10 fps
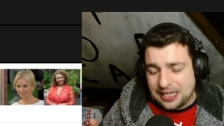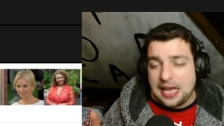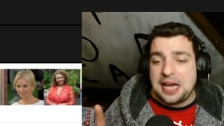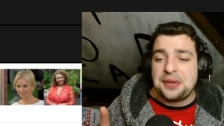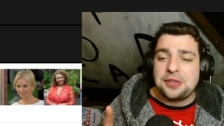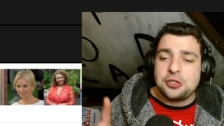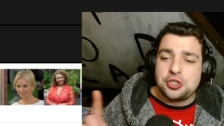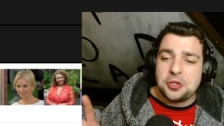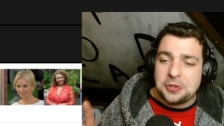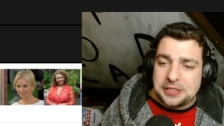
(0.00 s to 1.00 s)
I think
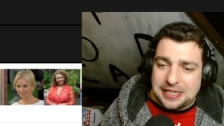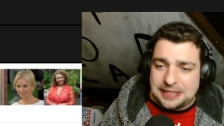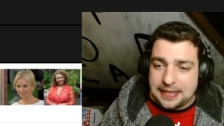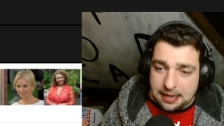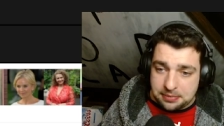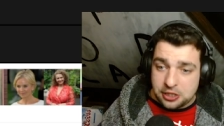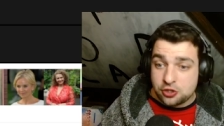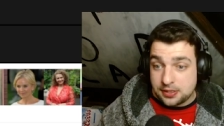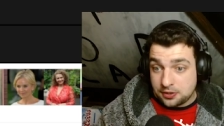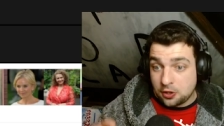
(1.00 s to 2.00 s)
she only did that because
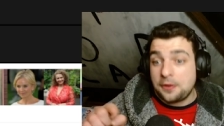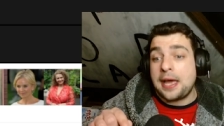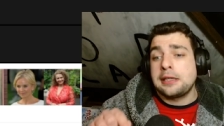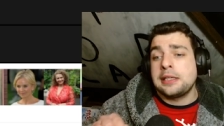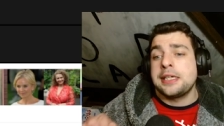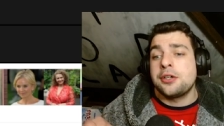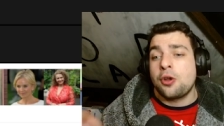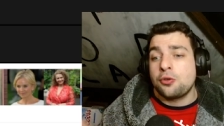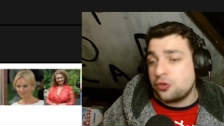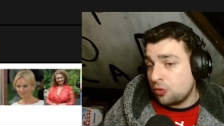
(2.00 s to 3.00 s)
she thought that'd lead her
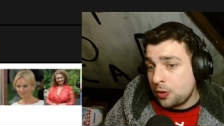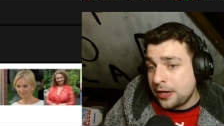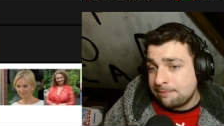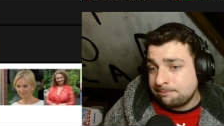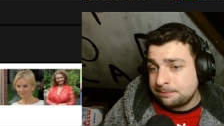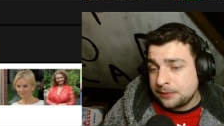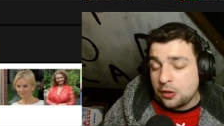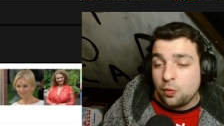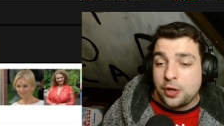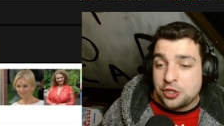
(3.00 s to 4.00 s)
on to win.
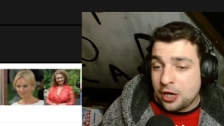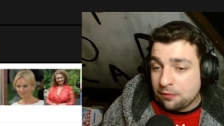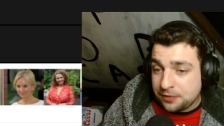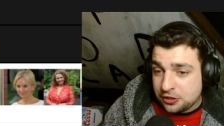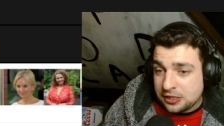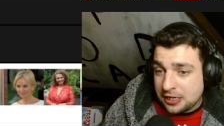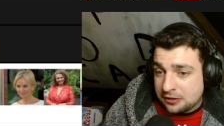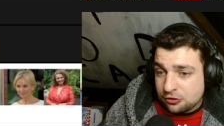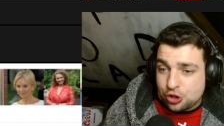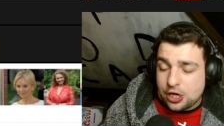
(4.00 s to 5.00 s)
Which it obviously
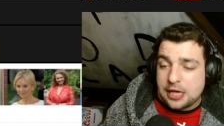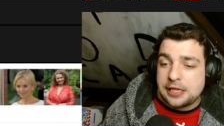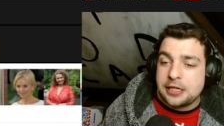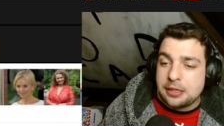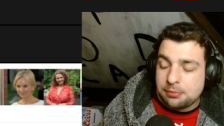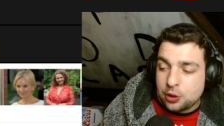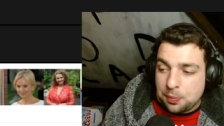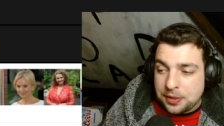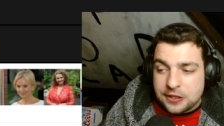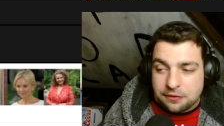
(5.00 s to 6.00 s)
didn't, Charlene. It blew
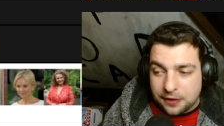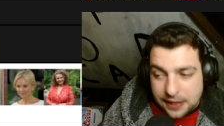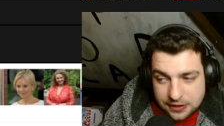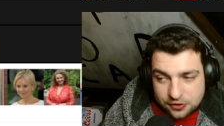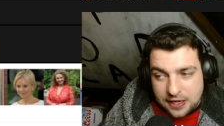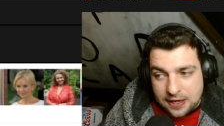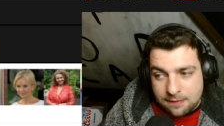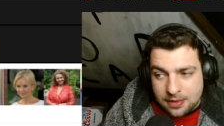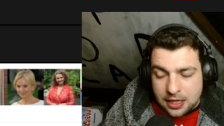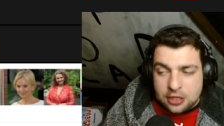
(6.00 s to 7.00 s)
up in your face,
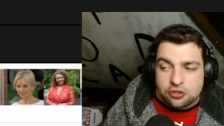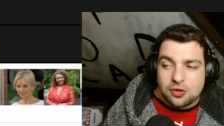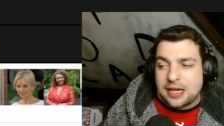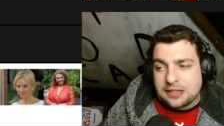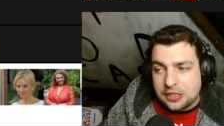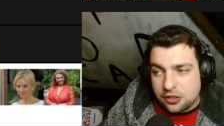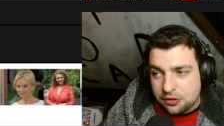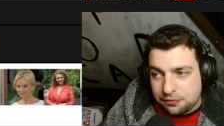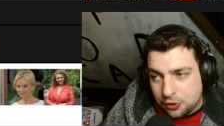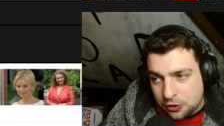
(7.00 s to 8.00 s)
dear. So I think you're a
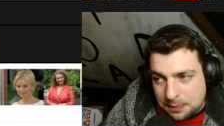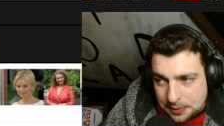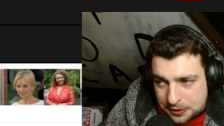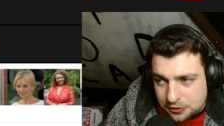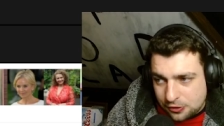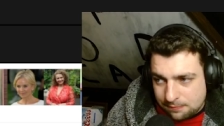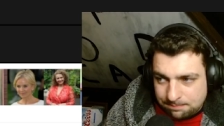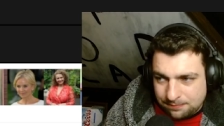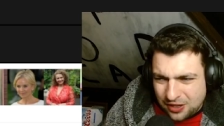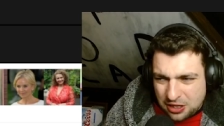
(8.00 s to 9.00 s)
phony person.
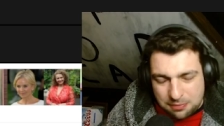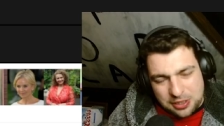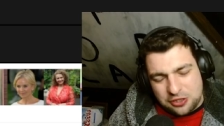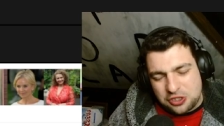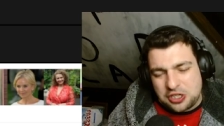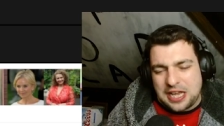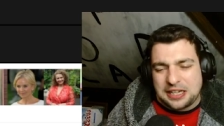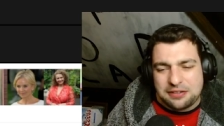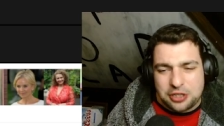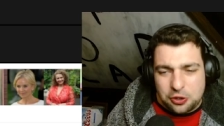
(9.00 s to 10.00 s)
Because she started
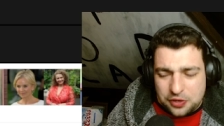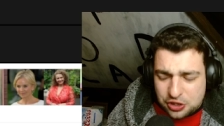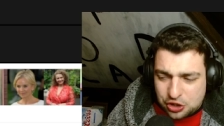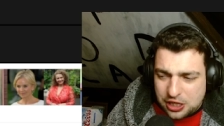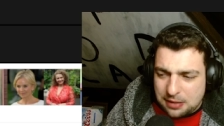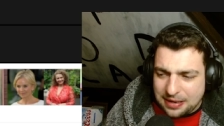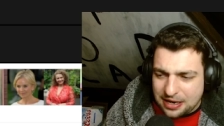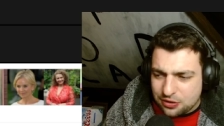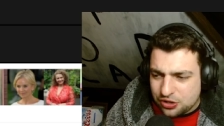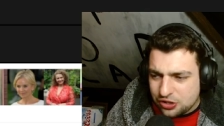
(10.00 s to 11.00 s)
giving all this shit about
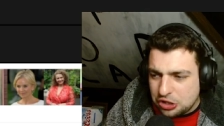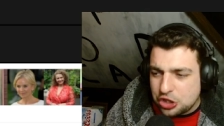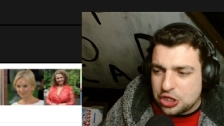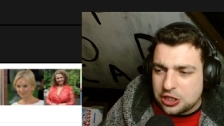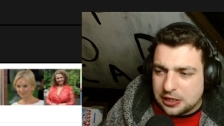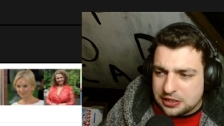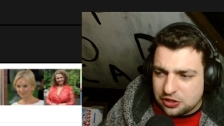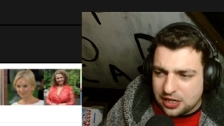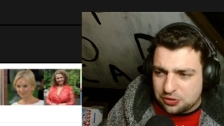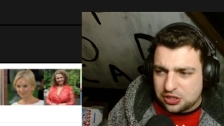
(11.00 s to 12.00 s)
how she's a journalist
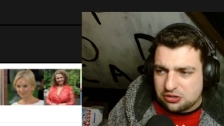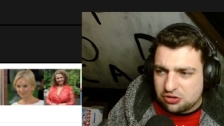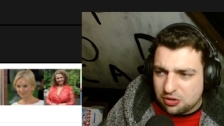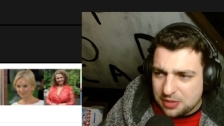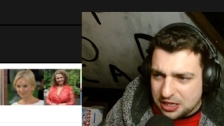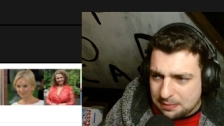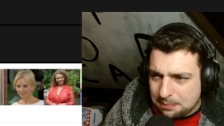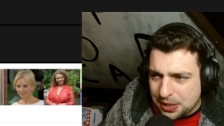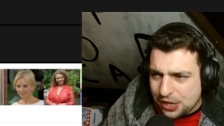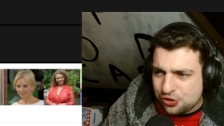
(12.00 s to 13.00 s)
and how she has to remain
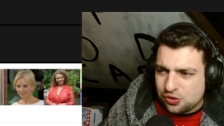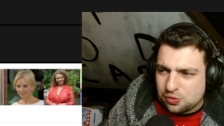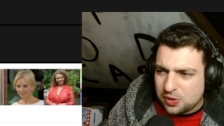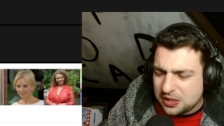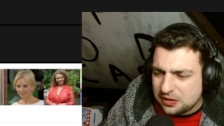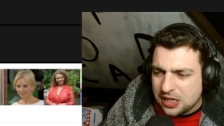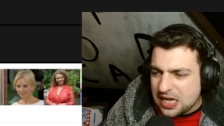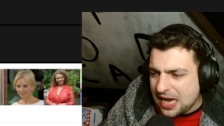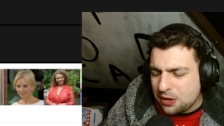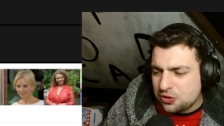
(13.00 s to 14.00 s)
impartial. Well,
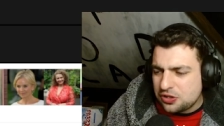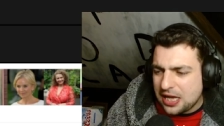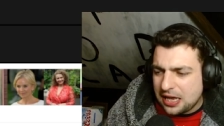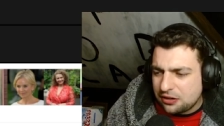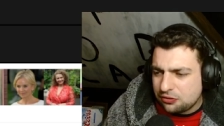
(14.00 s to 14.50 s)
how does going